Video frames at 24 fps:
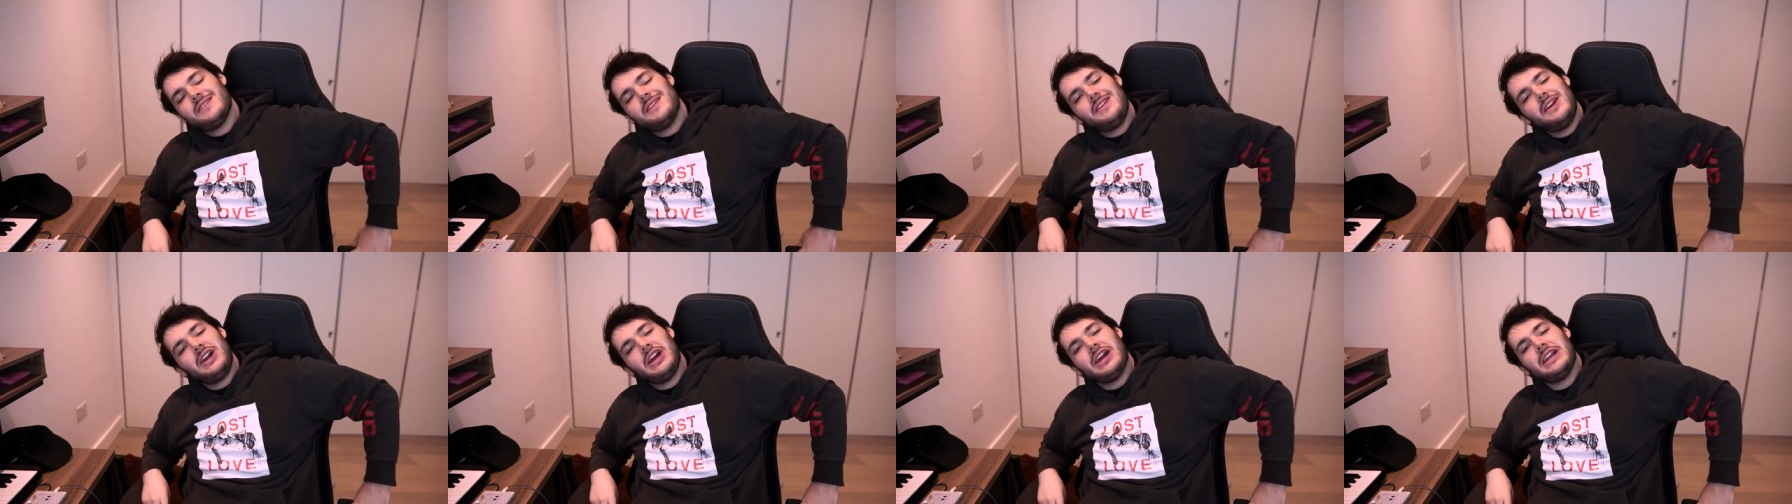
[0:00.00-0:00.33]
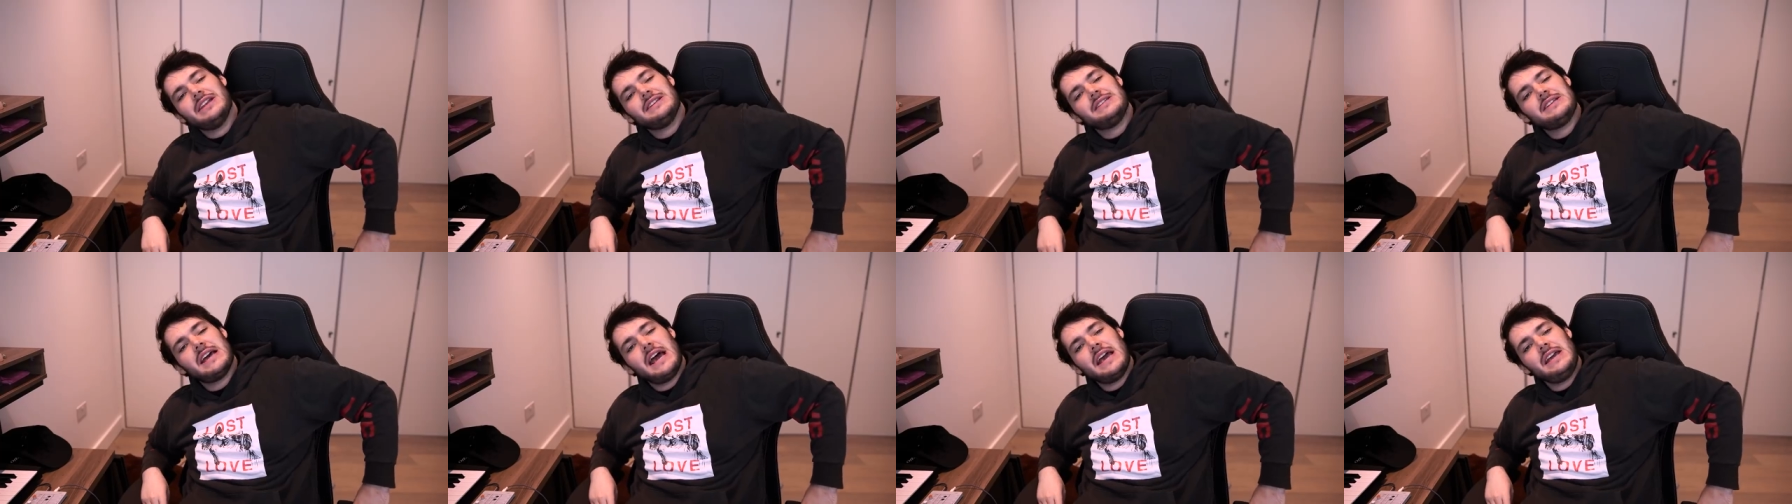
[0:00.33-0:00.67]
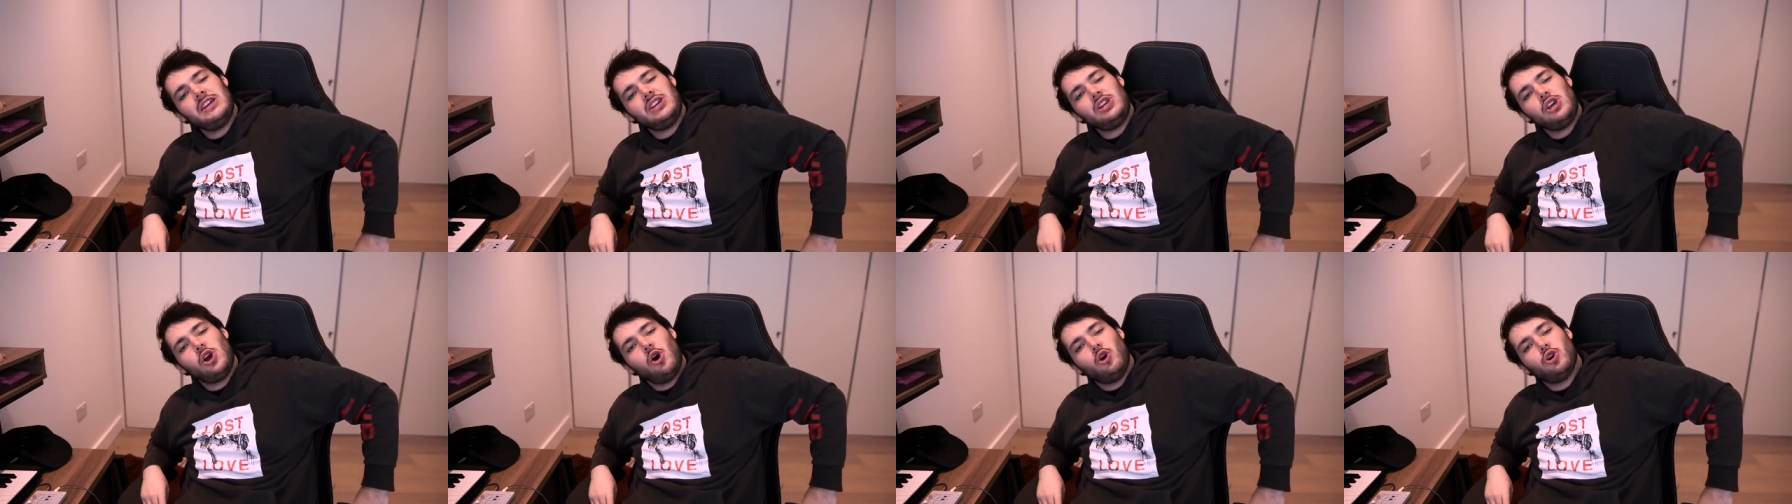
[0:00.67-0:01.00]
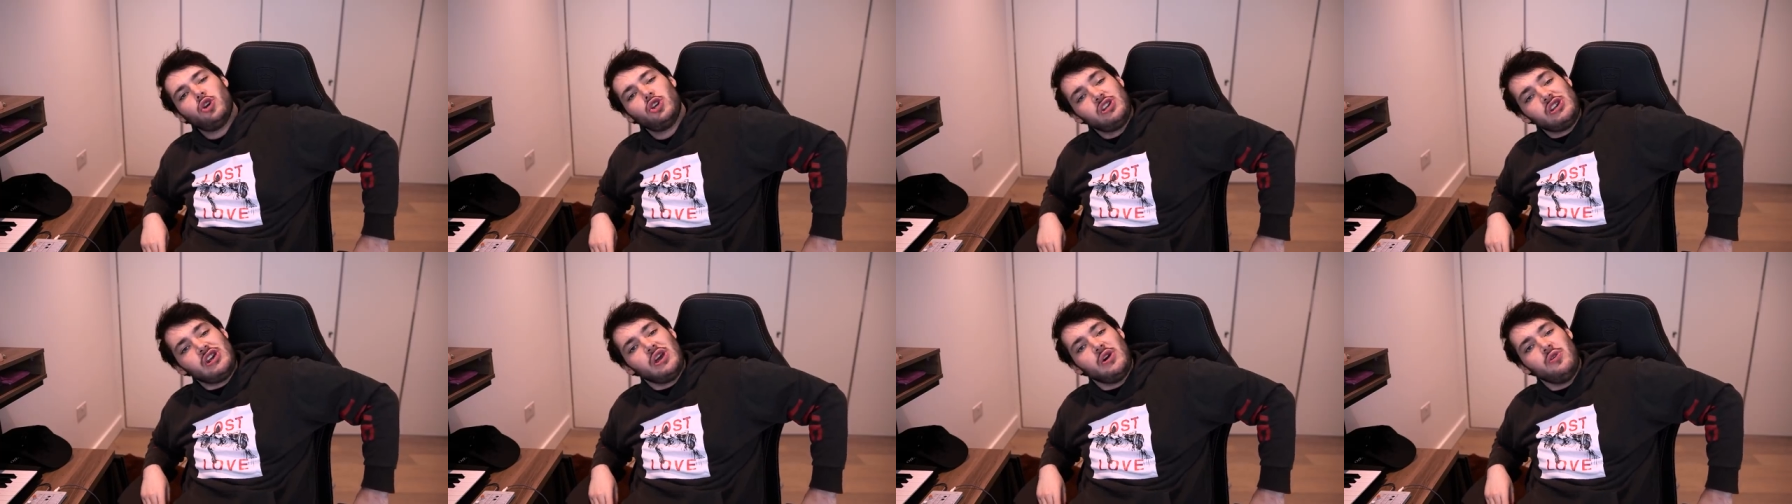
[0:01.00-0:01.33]
So you can take
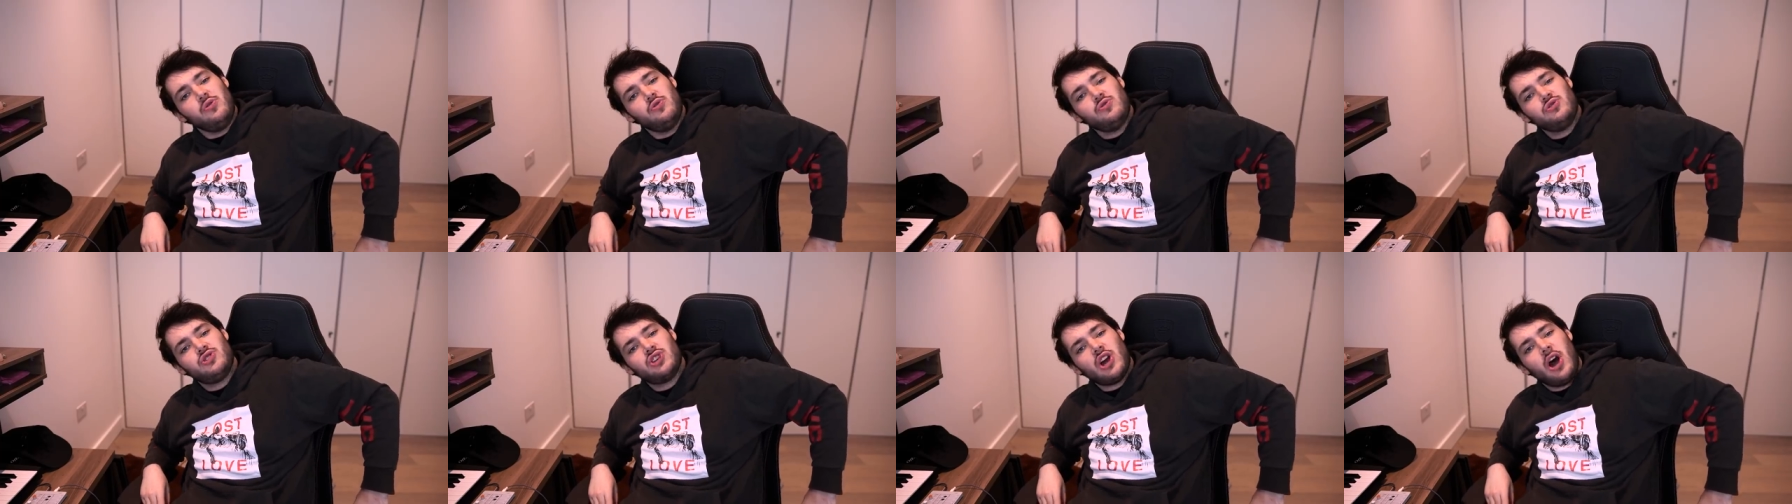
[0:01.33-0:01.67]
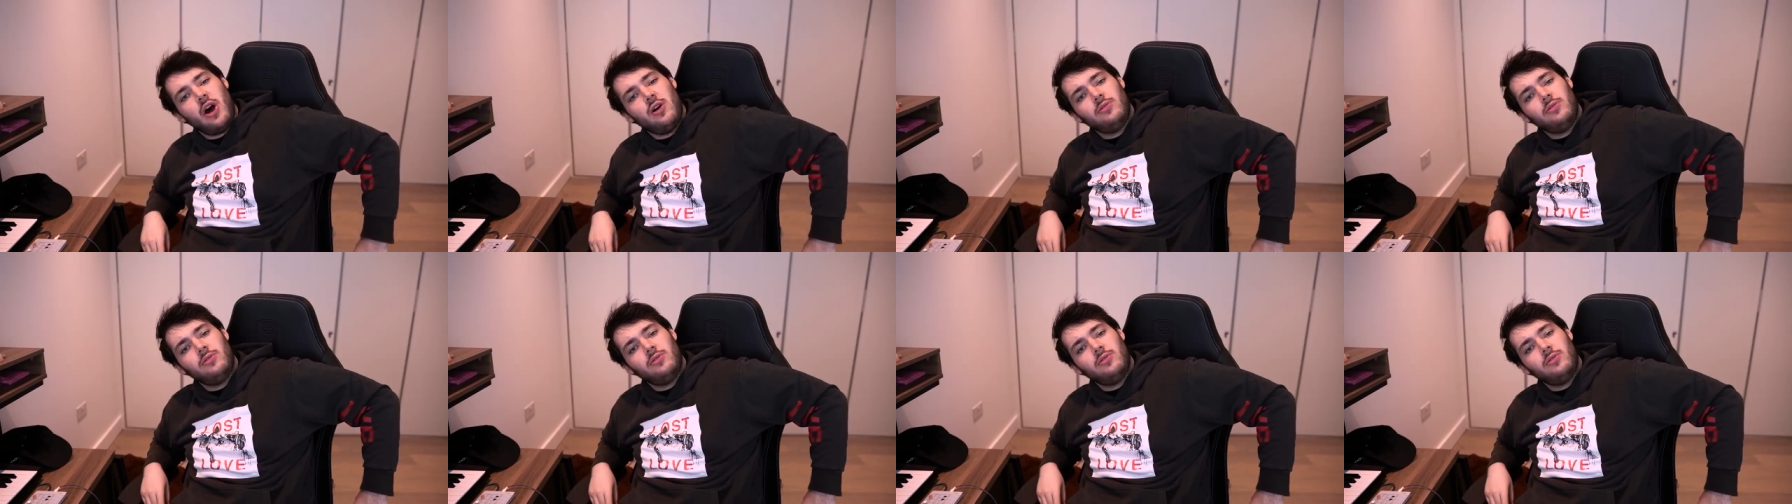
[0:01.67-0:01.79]
your huge